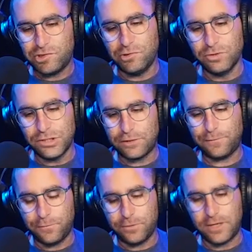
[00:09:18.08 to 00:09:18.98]
do you look
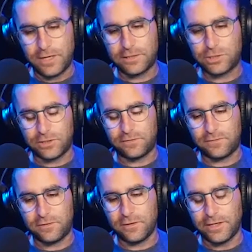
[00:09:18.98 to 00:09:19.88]
for not just
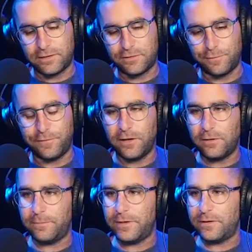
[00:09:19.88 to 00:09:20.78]
their like
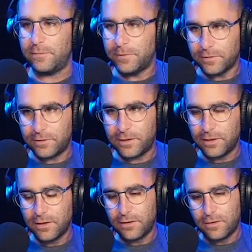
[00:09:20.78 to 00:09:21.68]
development ability,
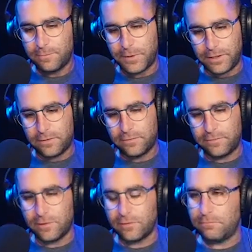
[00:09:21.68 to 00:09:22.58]
but
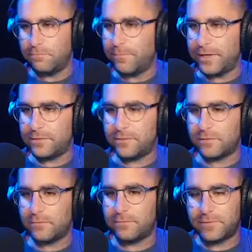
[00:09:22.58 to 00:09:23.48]
their meant
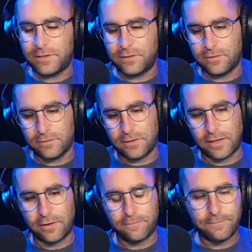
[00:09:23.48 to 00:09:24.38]
their their
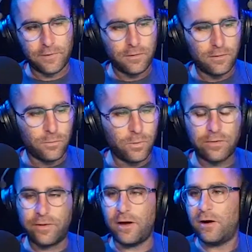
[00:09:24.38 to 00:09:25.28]
like
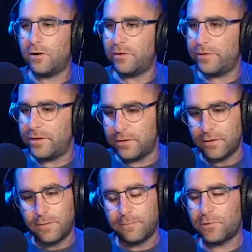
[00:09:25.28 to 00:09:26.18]
where they are on their
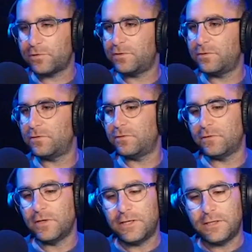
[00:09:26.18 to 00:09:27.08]

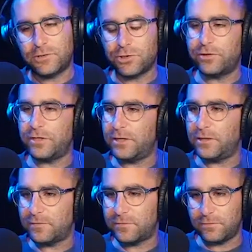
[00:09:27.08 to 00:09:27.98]
personal
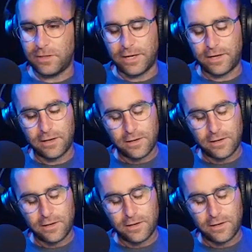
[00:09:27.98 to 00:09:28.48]
journeys or like